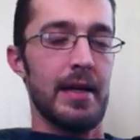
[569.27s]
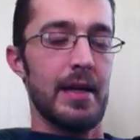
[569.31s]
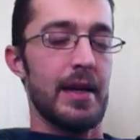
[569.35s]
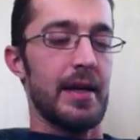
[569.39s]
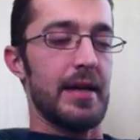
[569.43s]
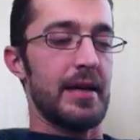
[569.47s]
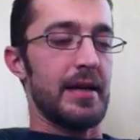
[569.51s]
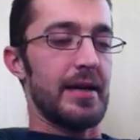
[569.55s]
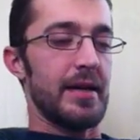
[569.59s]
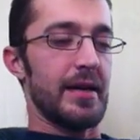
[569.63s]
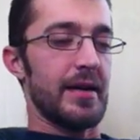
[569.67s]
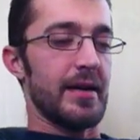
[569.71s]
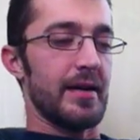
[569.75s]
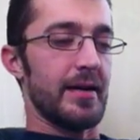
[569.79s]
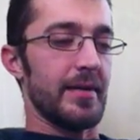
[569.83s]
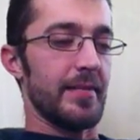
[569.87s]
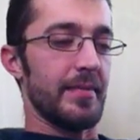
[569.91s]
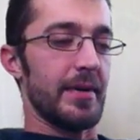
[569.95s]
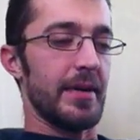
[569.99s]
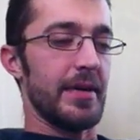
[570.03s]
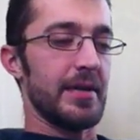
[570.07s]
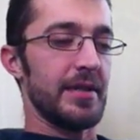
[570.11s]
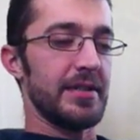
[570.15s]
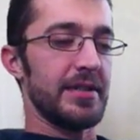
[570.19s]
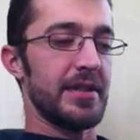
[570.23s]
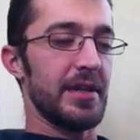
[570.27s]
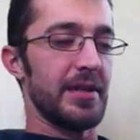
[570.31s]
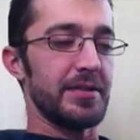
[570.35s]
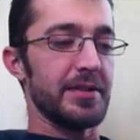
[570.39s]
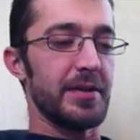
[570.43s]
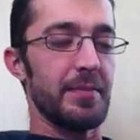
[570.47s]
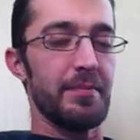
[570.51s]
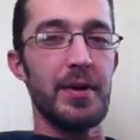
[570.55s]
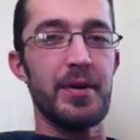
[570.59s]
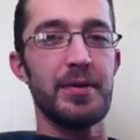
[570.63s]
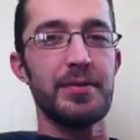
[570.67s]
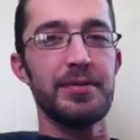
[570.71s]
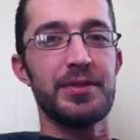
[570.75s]
And Don't the
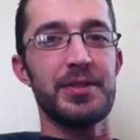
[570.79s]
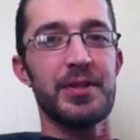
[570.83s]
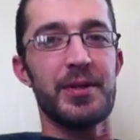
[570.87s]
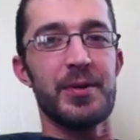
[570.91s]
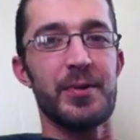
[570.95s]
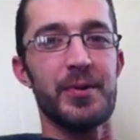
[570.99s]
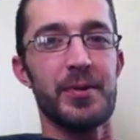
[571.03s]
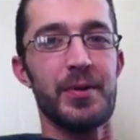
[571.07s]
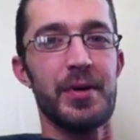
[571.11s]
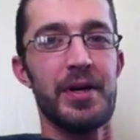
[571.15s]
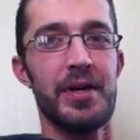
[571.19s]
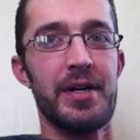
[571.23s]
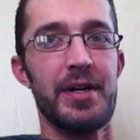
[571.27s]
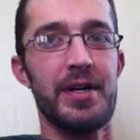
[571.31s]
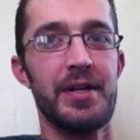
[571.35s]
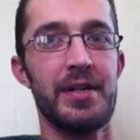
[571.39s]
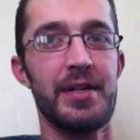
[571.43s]
Mojo.